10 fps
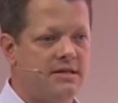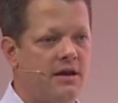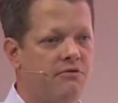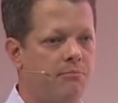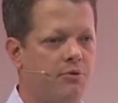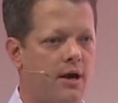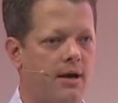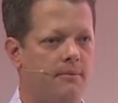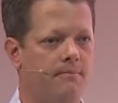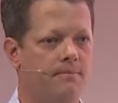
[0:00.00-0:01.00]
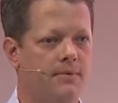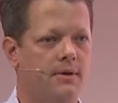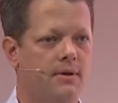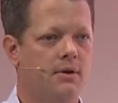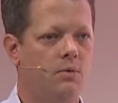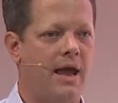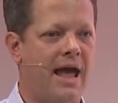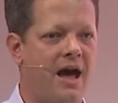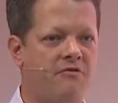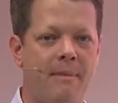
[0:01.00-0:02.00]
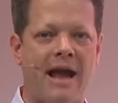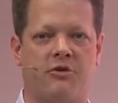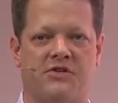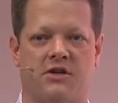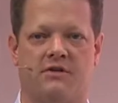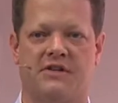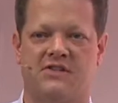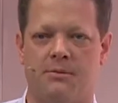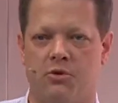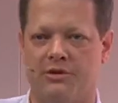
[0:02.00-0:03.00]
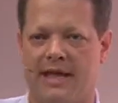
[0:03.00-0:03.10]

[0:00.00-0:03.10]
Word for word: dev and prod. We have a macro service, some old